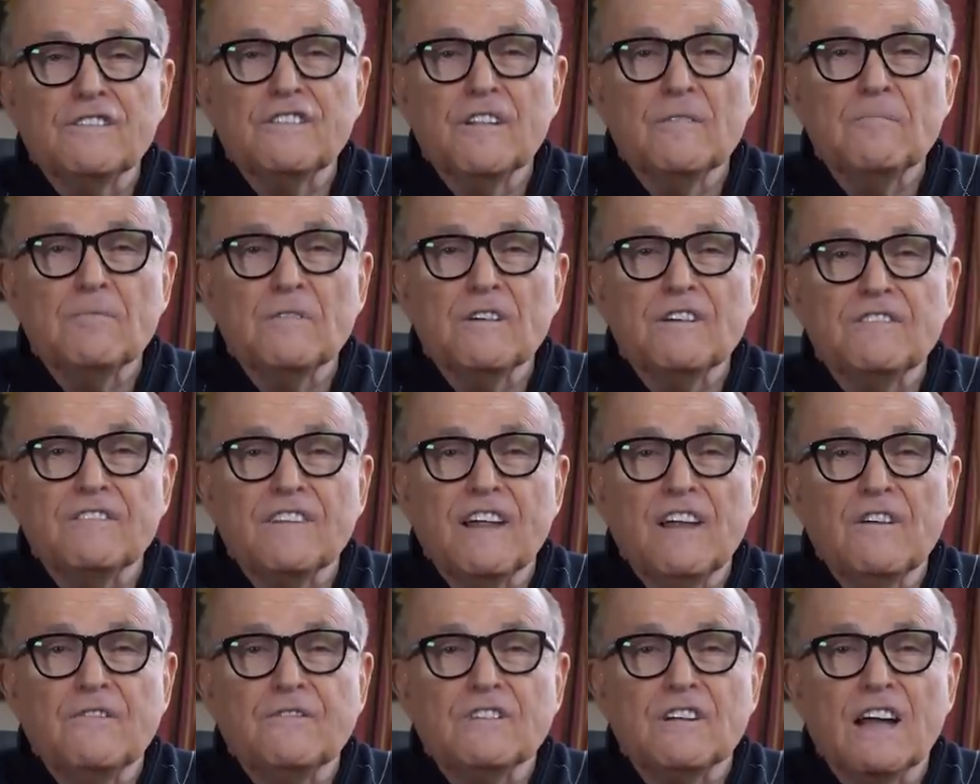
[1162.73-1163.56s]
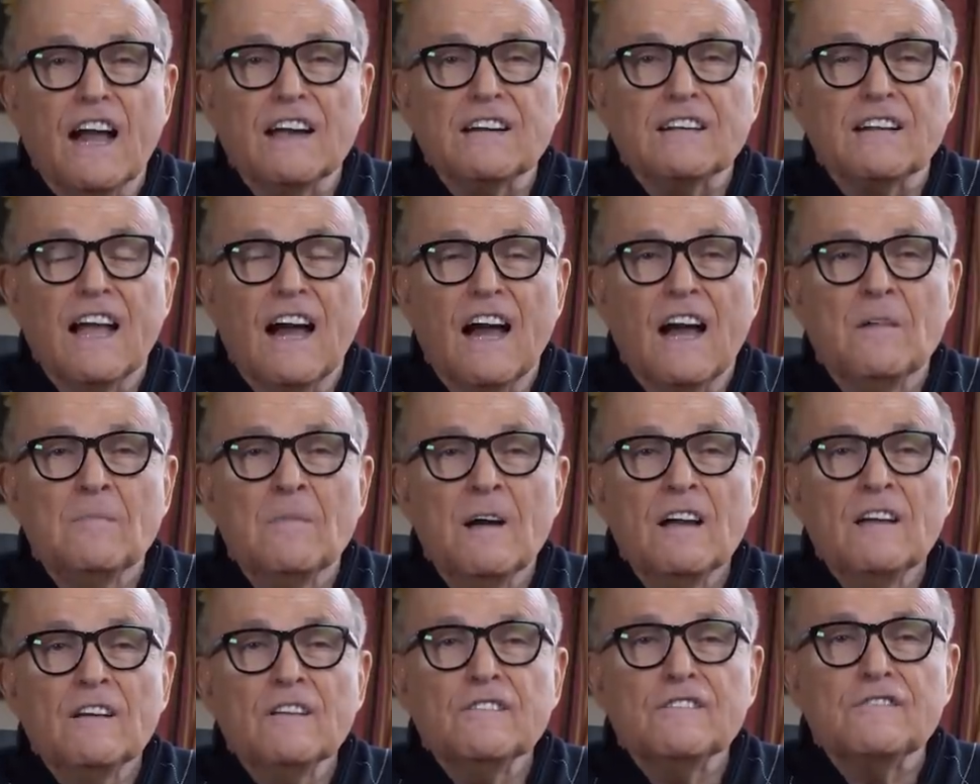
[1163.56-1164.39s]
SimpliSafe dot com
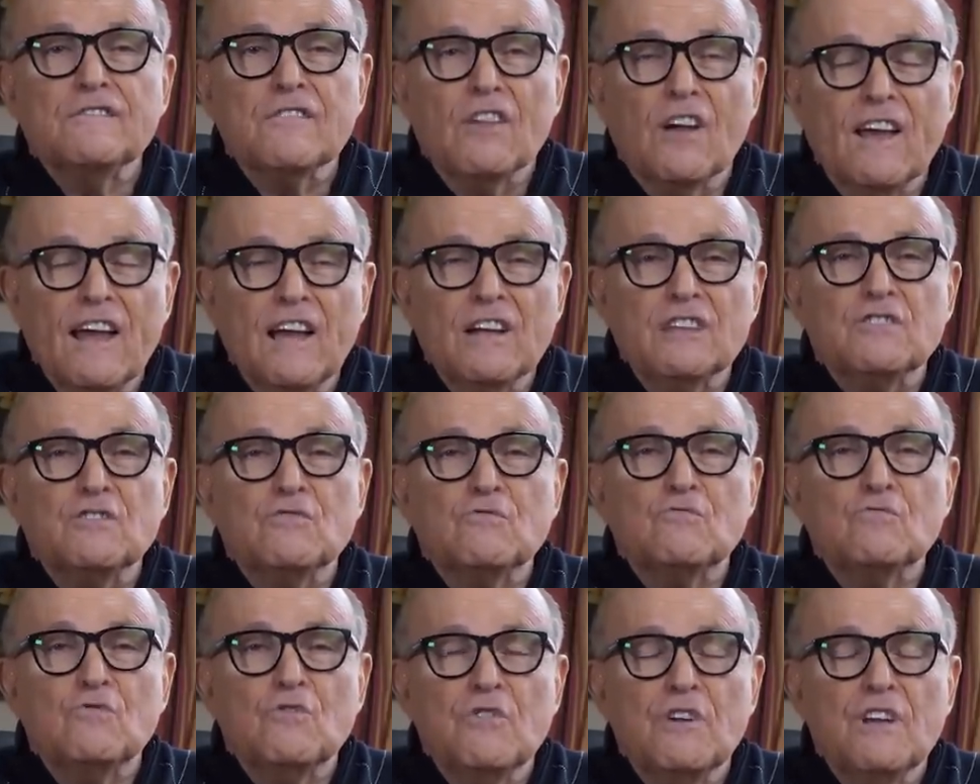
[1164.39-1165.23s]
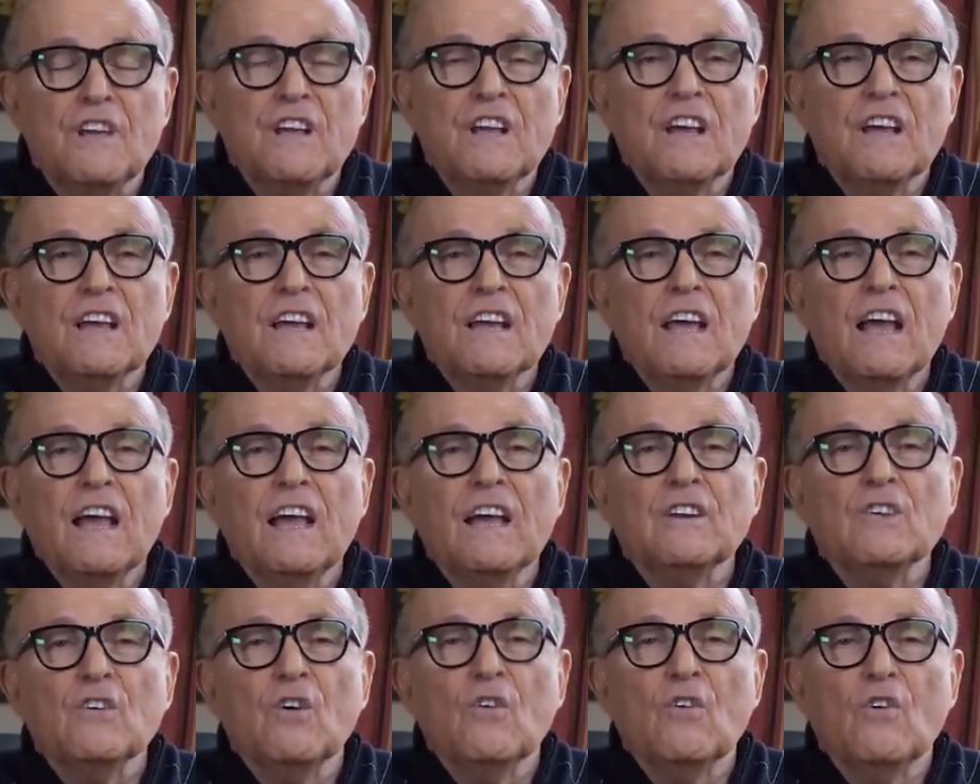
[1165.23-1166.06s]
slash Rudy
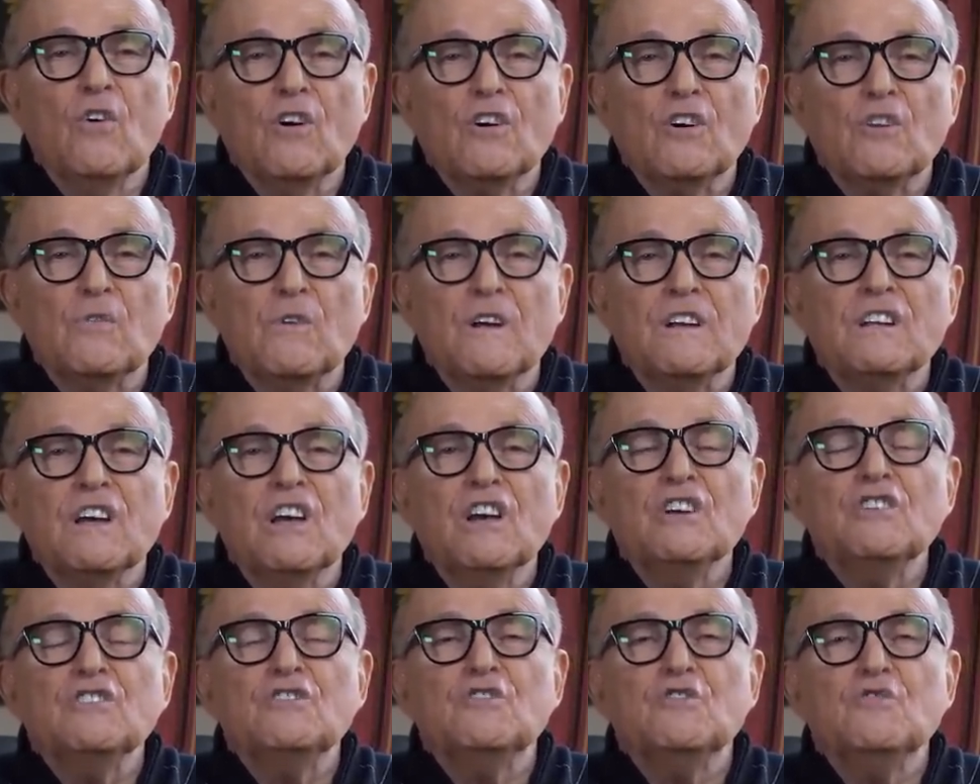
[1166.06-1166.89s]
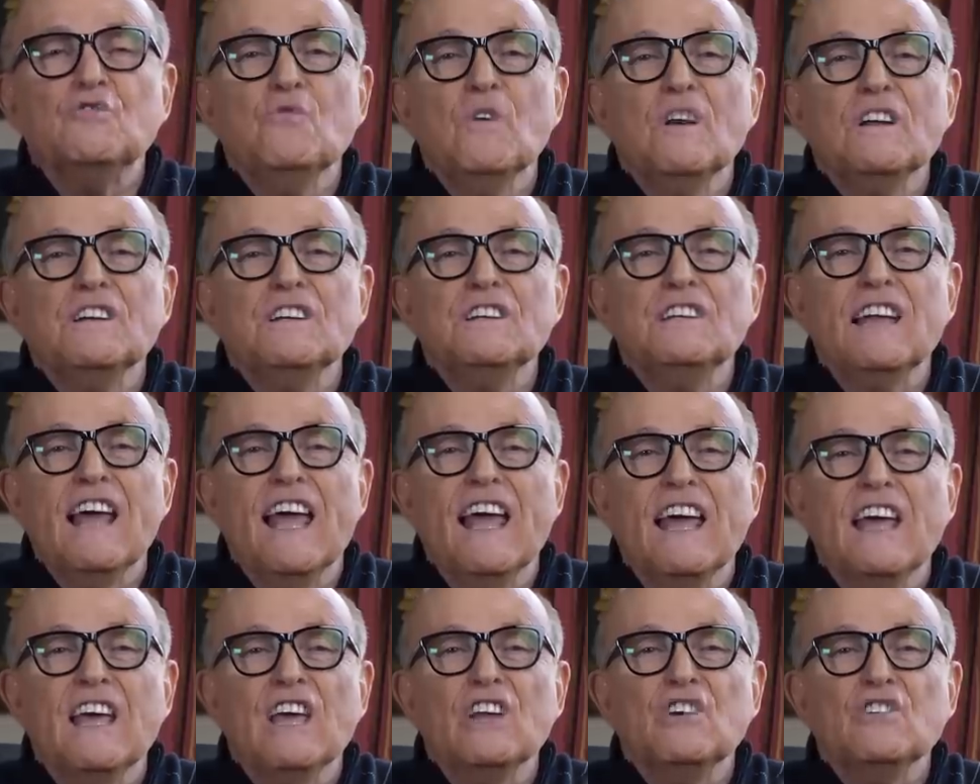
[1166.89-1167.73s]
and order it
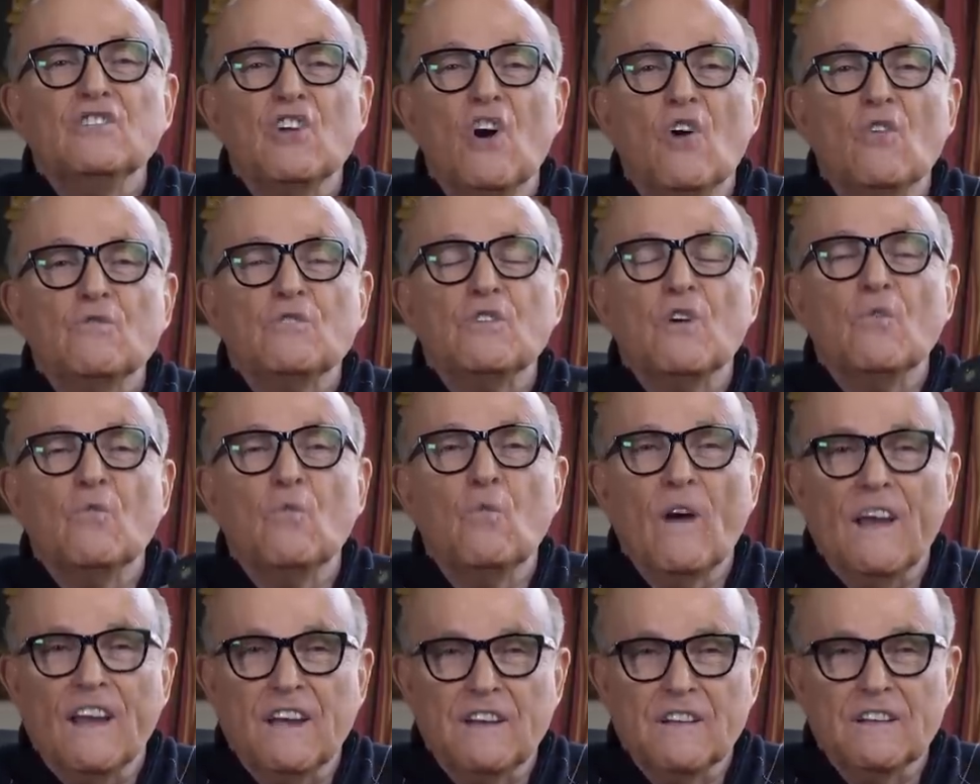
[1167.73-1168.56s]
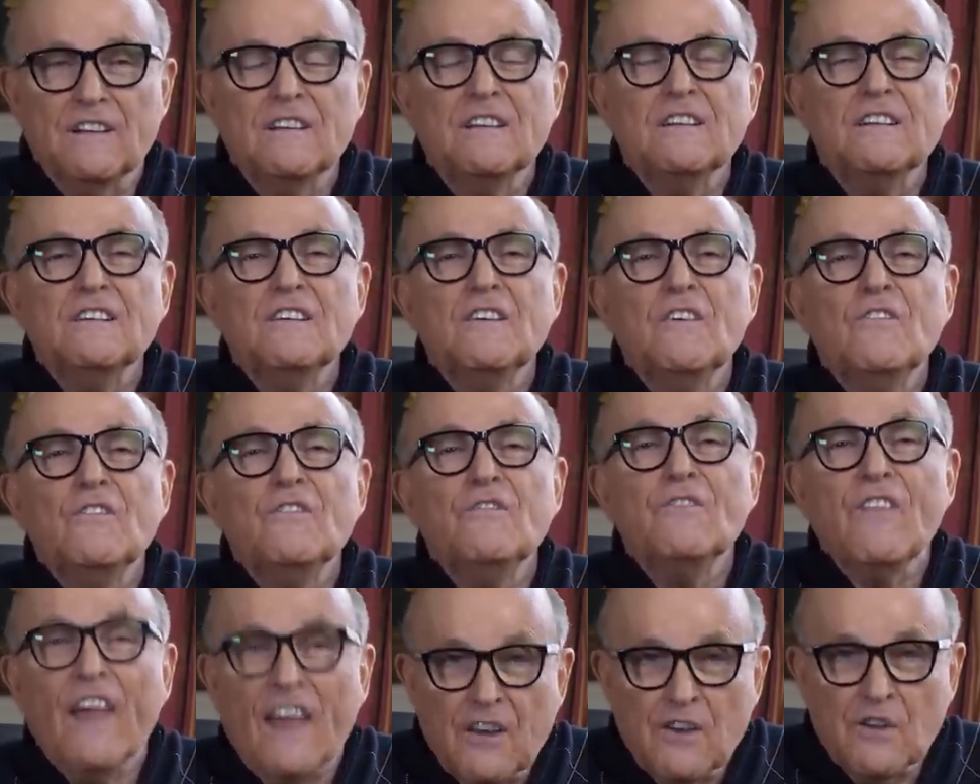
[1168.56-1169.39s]
today. Don't wait.
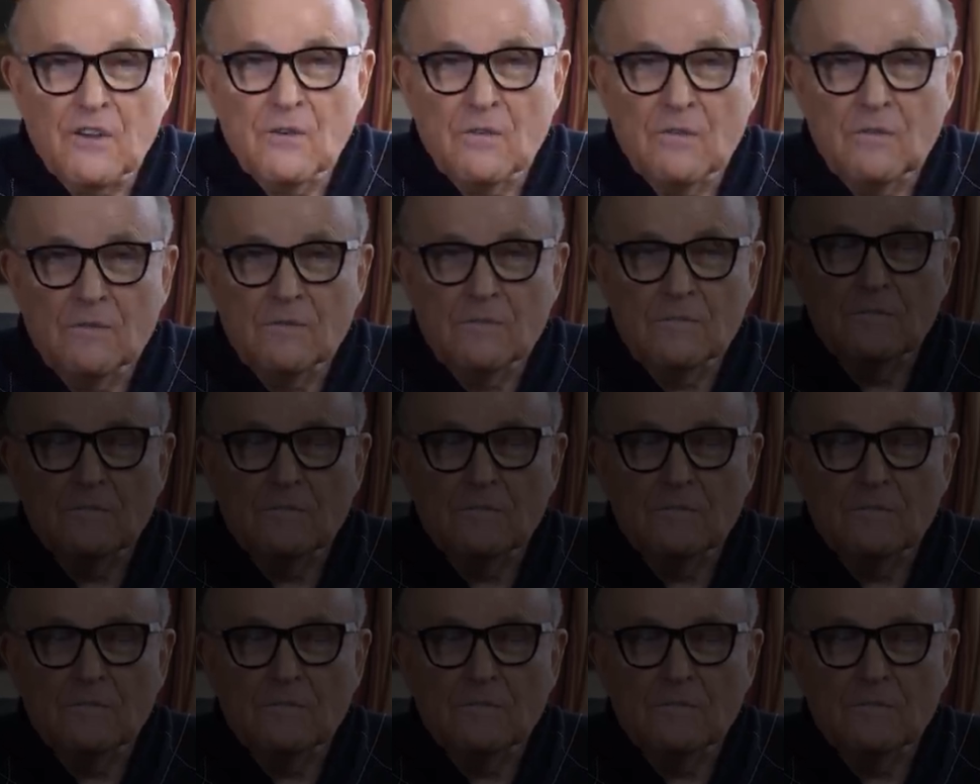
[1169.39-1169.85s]
Thank you.